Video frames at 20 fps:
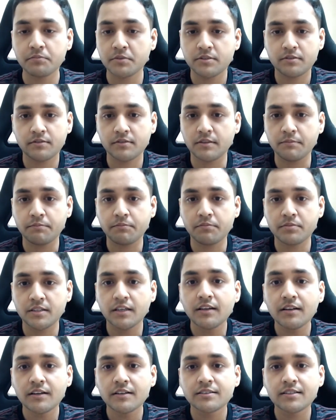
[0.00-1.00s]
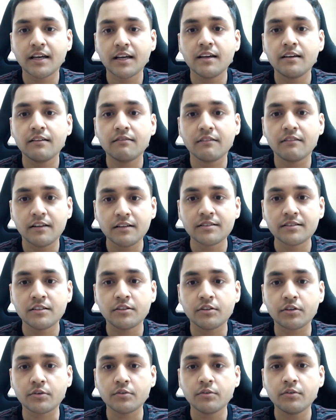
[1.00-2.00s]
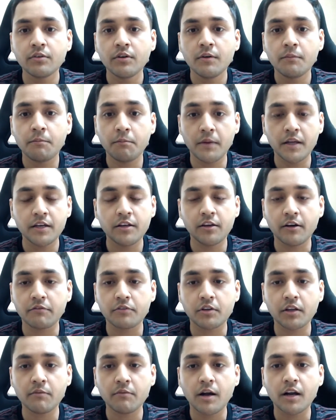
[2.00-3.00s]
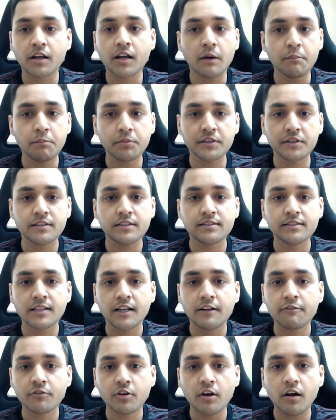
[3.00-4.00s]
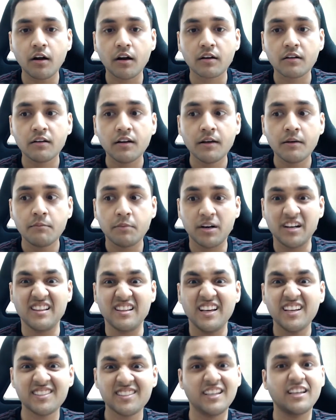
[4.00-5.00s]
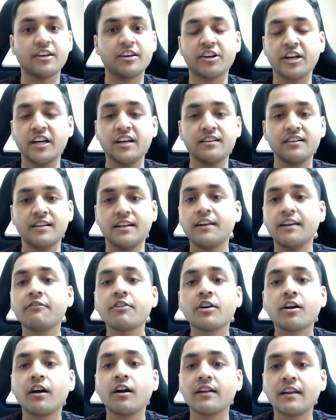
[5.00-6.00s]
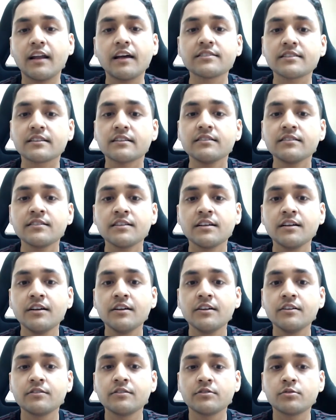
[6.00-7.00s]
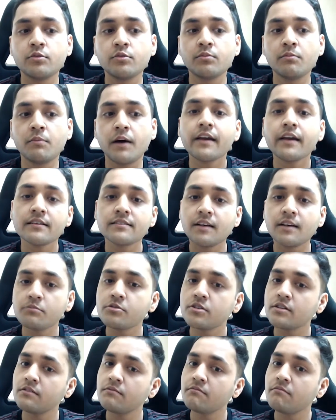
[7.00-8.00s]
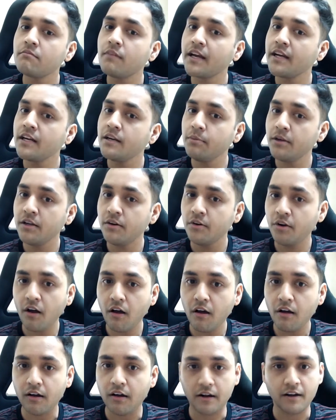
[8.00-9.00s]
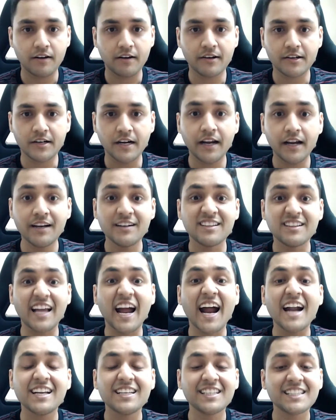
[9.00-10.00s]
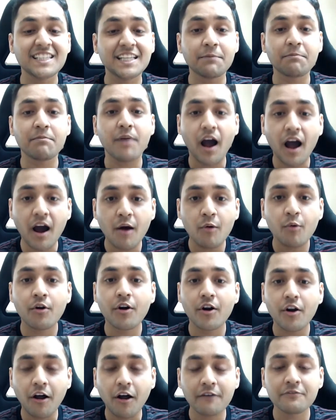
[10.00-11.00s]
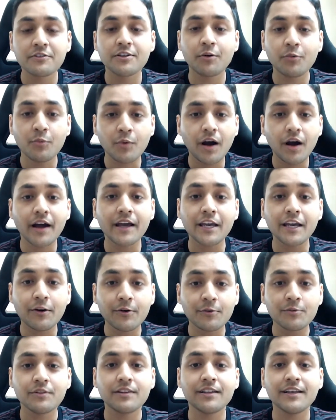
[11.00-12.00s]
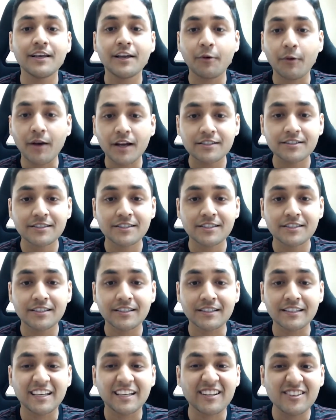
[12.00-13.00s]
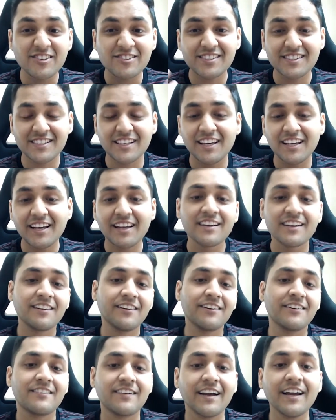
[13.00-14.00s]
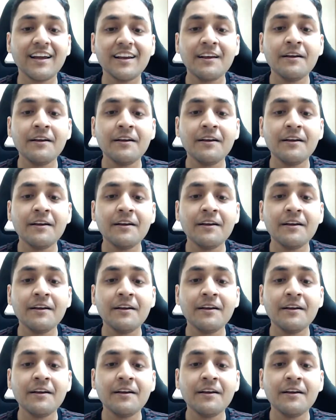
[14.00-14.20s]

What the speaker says: the singers I listen to, many of them are completely self-taught, but they sing great, they never got lessons, so my assumption might be wrong, right? That is the power of the why only question. Can you see it, right?